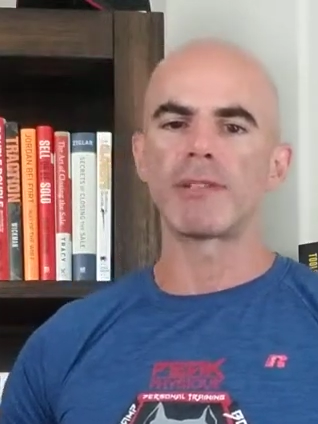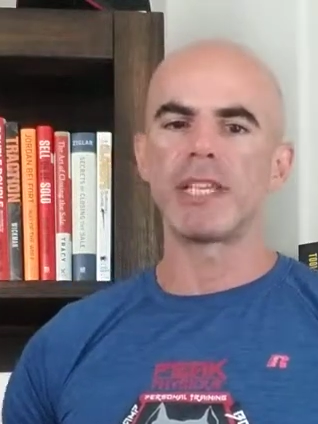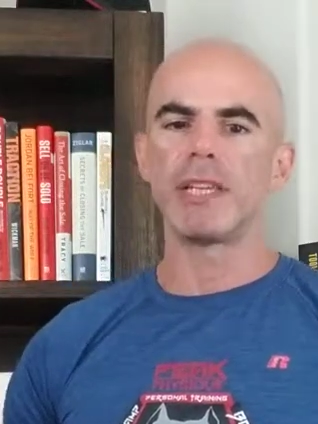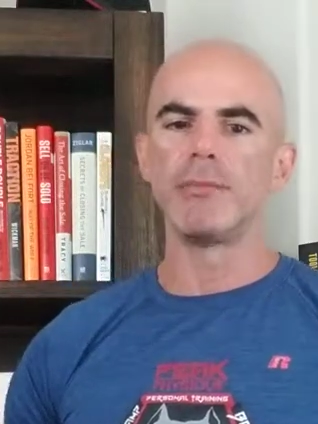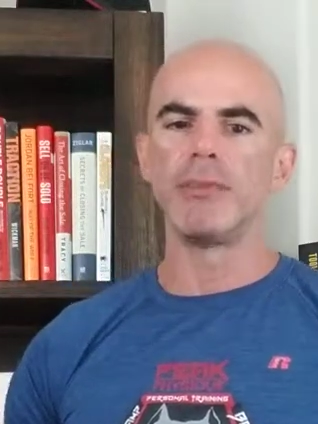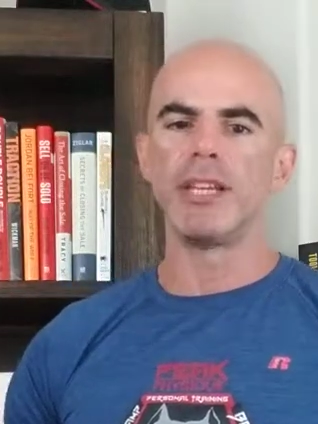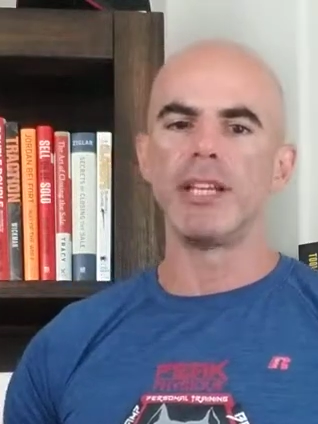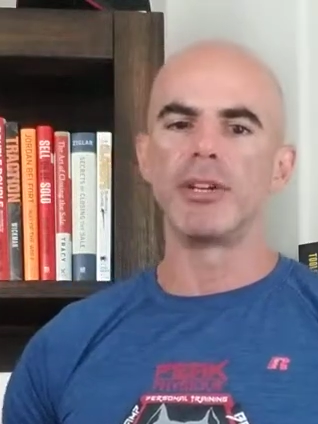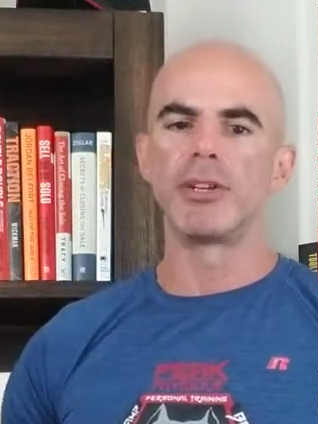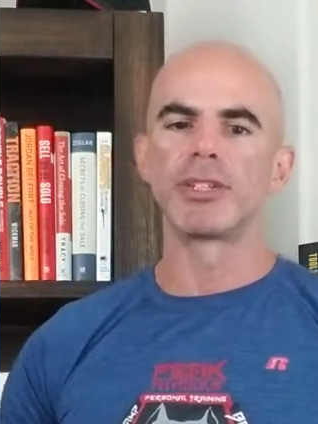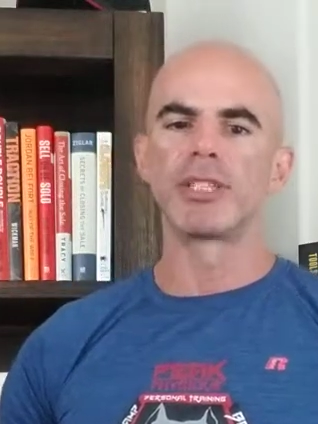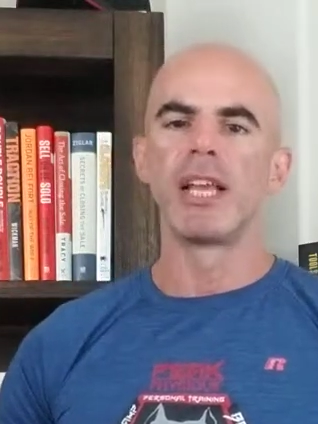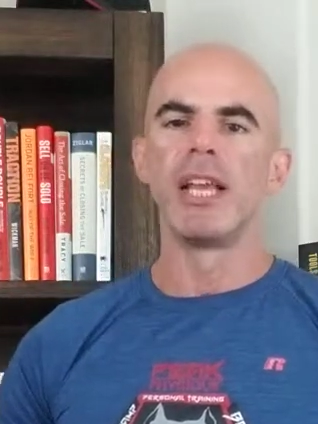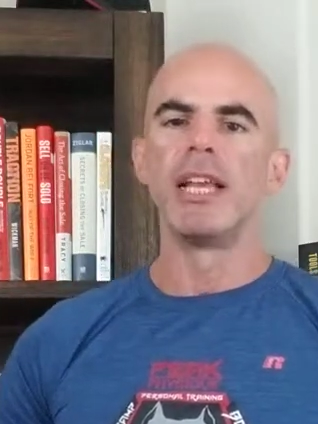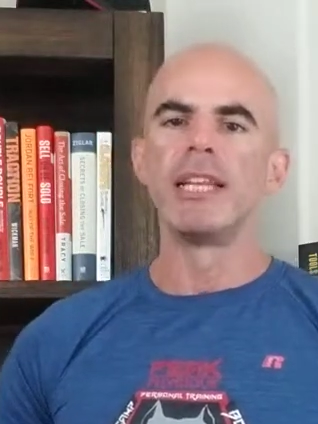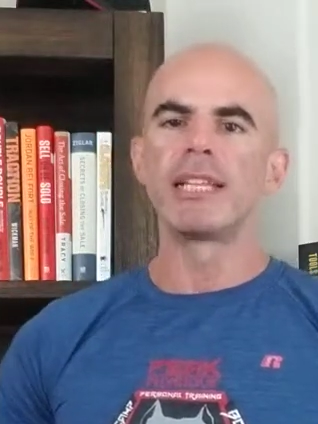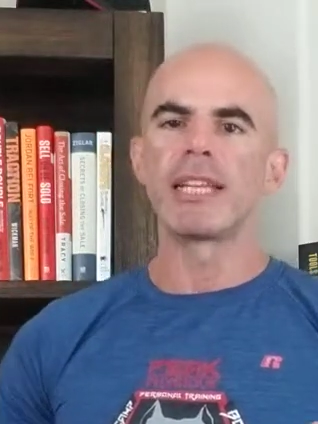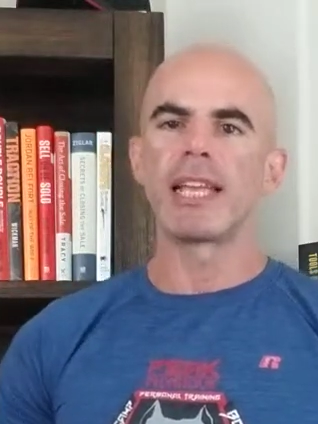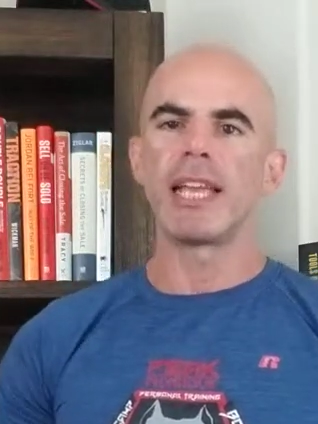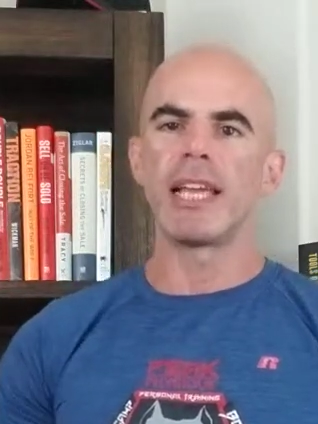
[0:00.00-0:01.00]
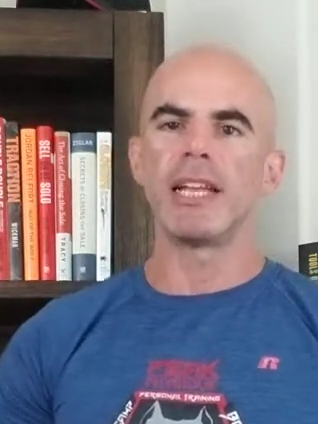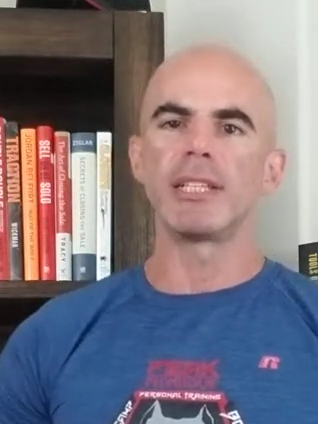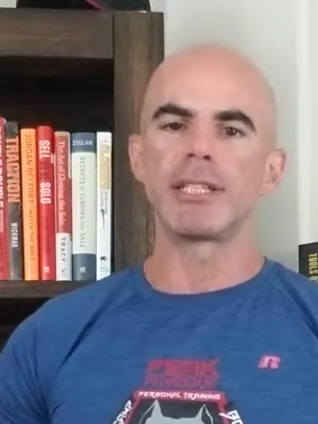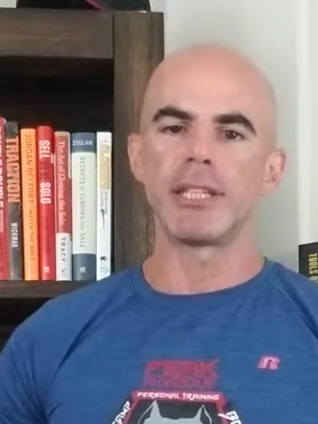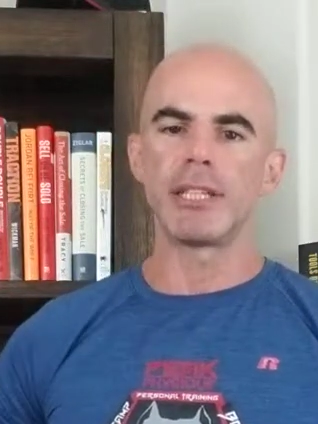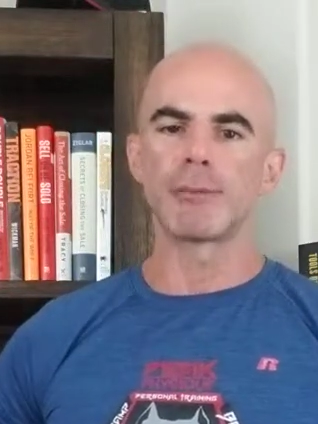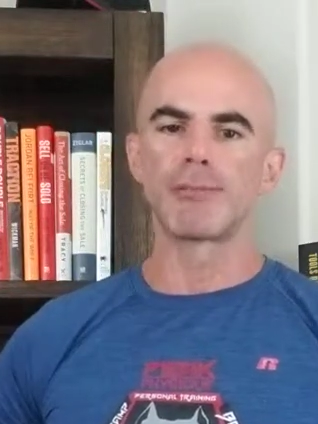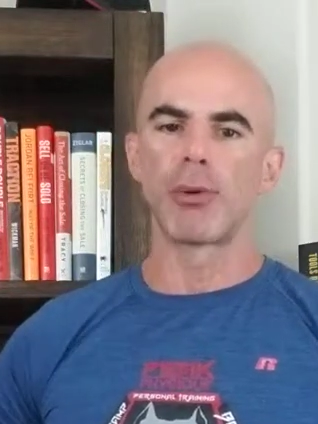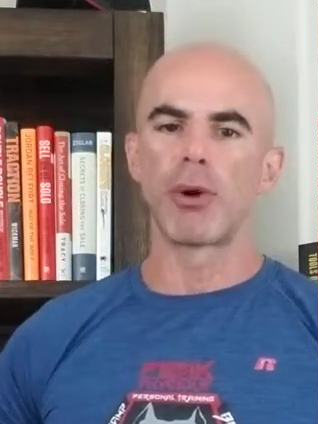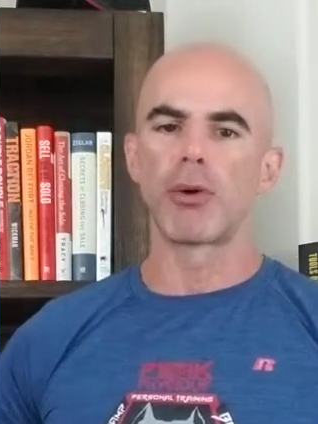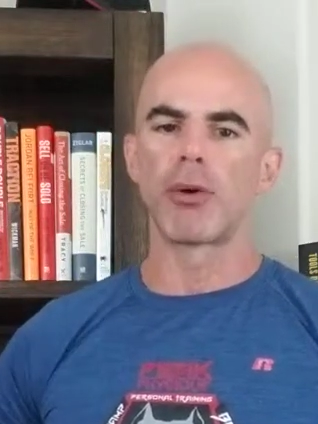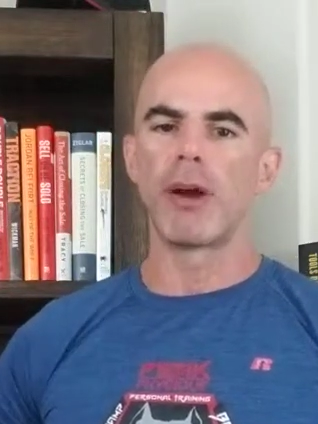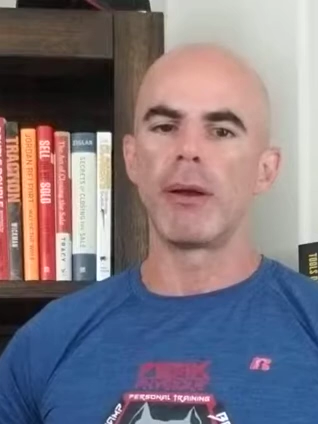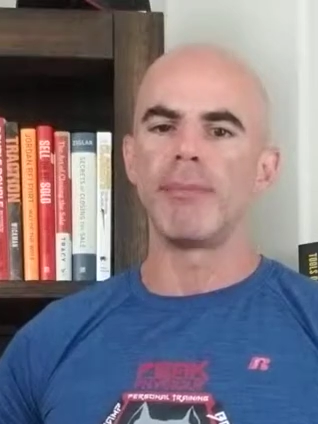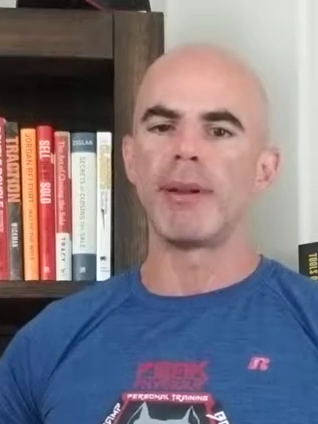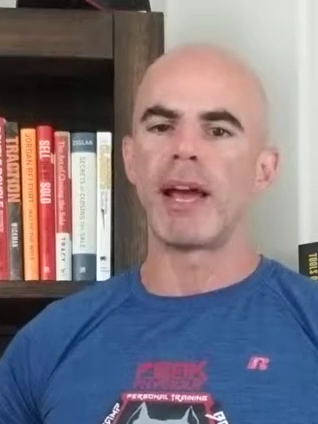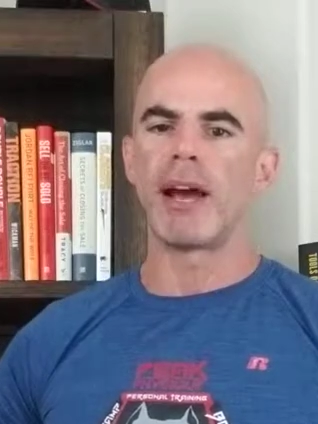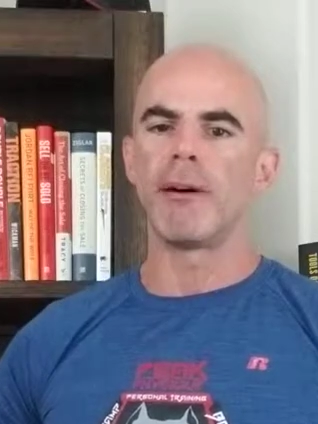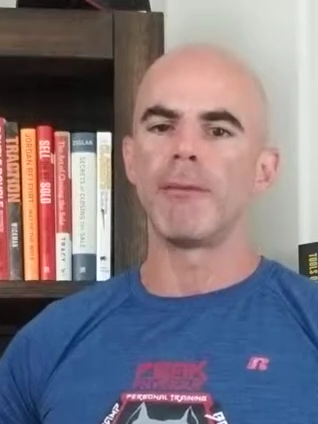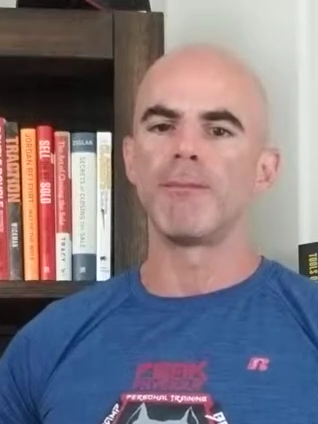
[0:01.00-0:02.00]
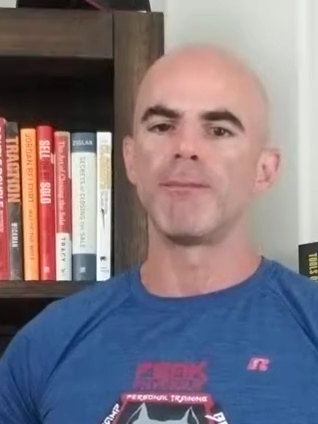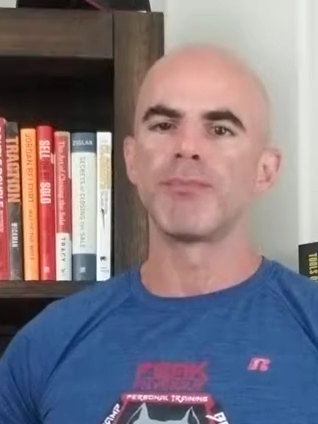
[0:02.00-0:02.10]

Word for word: team leaders to get into this program now.